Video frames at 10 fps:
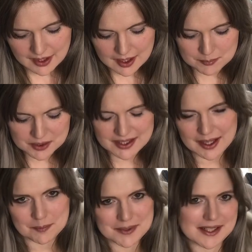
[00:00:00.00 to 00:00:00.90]
But yeah,
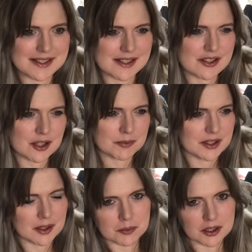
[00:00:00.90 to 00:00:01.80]
it's something
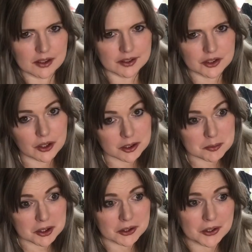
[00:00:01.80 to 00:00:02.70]
that we're talking
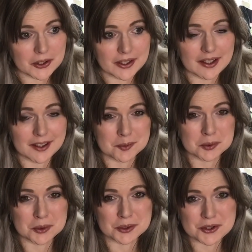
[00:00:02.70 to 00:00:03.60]
about now, and we're
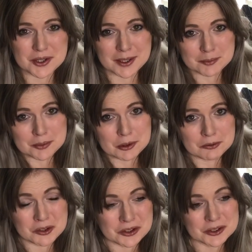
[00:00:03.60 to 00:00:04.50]
going to try and improve
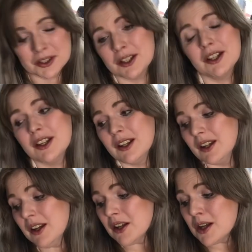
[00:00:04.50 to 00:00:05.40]
on.
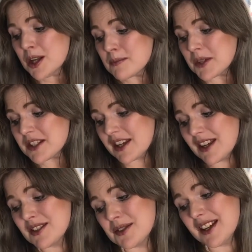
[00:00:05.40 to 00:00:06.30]
But yeah,
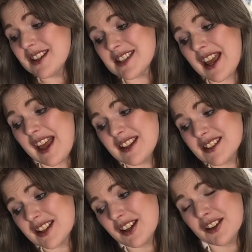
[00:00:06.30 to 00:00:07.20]
so that's it
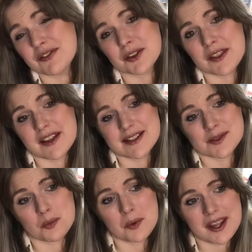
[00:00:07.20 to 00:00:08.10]
for this
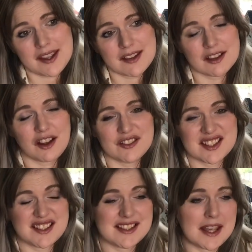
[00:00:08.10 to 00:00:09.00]
week. Obviously,
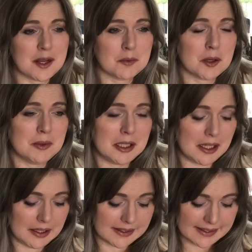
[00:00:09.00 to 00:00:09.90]
as I said, I'm coming
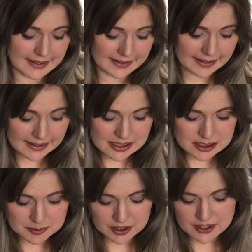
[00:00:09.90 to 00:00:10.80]
a day late
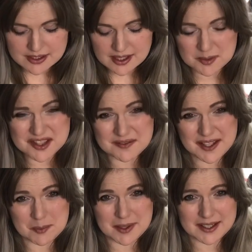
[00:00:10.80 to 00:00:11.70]
because I wasn't
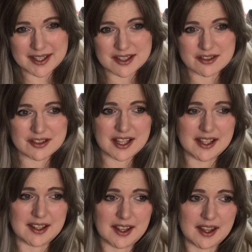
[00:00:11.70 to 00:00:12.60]
feeling well
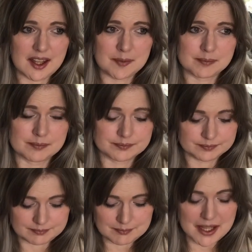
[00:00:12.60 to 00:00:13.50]
yesterday.
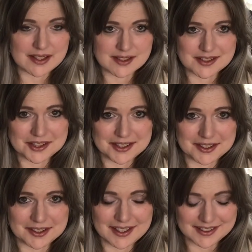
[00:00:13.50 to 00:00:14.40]
Max is down here
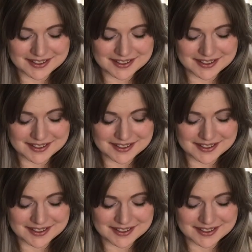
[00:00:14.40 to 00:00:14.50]
again